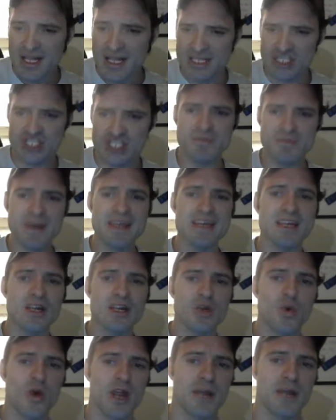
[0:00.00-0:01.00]
just being in
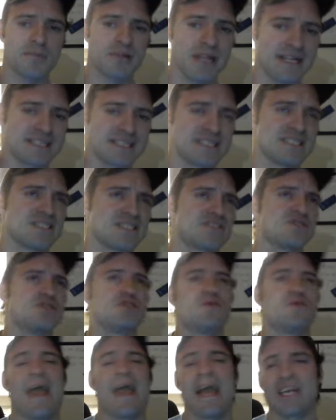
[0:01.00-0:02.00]
annoying places to
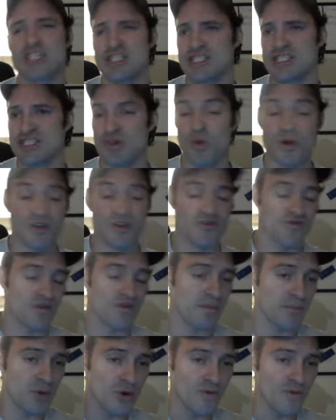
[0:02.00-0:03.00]
do actions or to
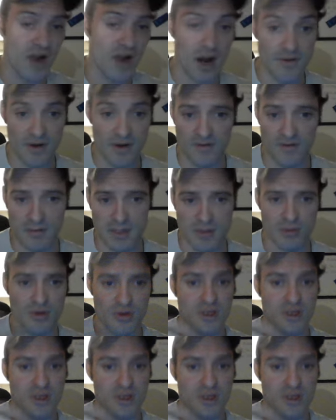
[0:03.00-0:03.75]
remove cover from people,